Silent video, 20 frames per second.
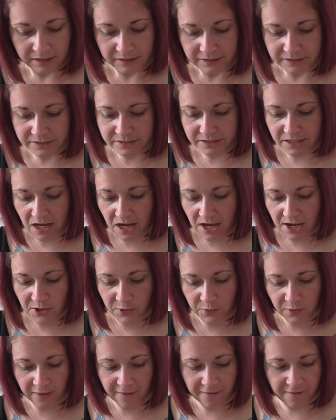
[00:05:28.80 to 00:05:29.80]

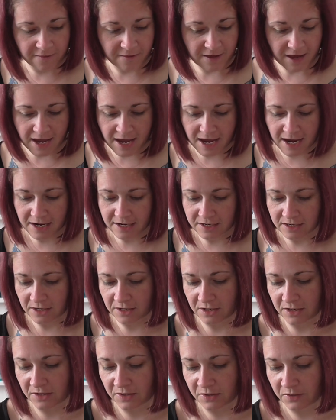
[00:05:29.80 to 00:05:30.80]
So then
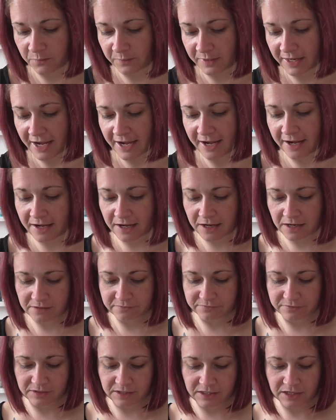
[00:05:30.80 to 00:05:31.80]
we
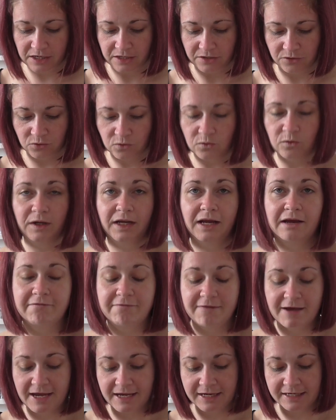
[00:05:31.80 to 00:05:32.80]
have an Orly
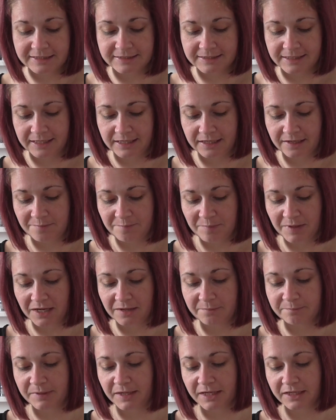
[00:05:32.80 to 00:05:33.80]
FX in
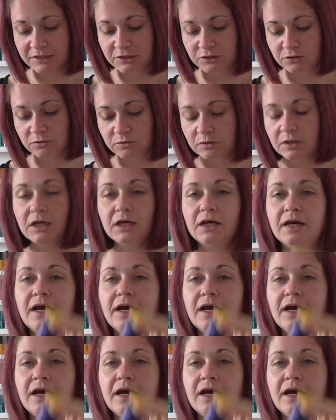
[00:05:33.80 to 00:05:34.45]
Pink Pixel.